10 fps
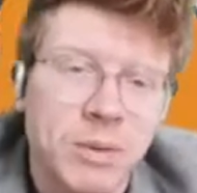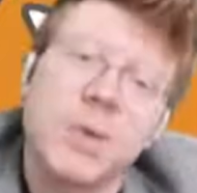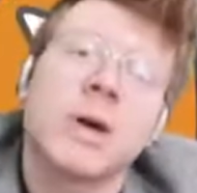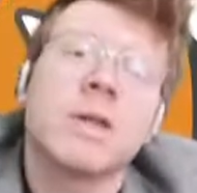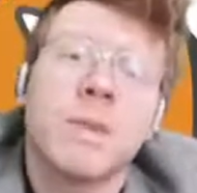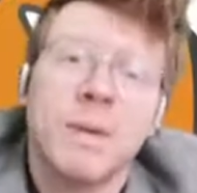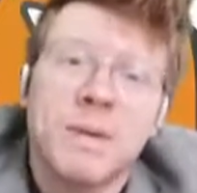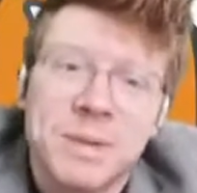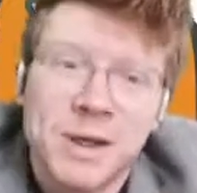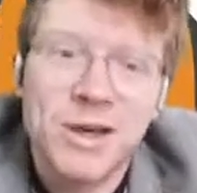You're welcome to pop
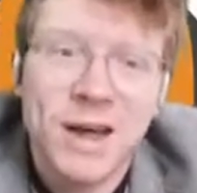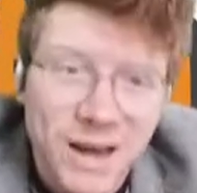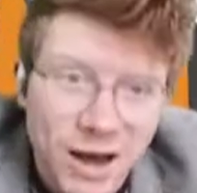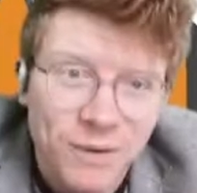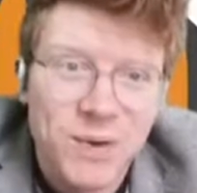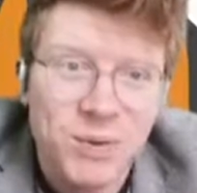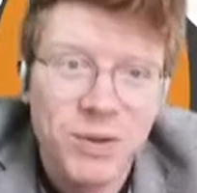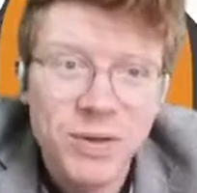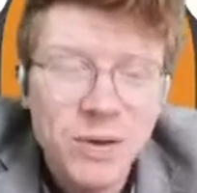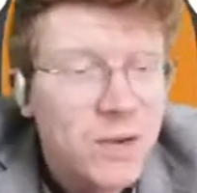them in the chat now if you
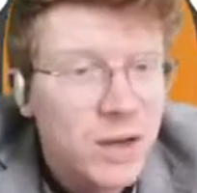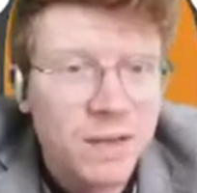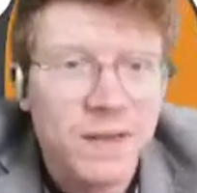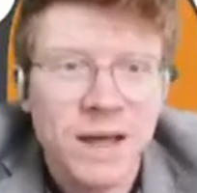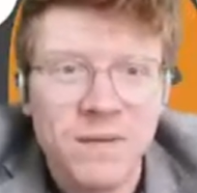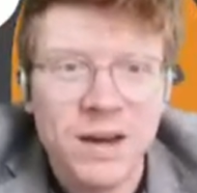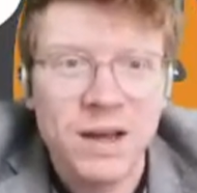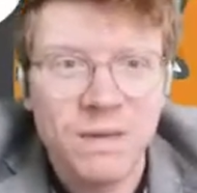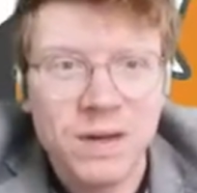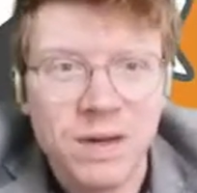want to, if you can think of
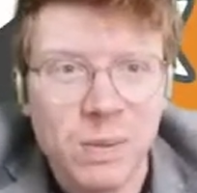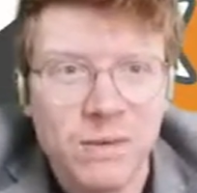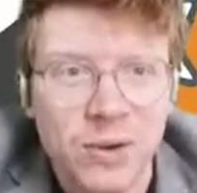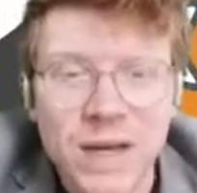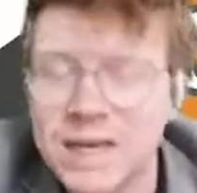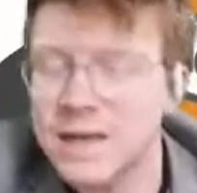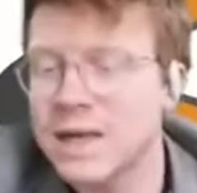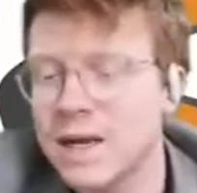any off the top of your head.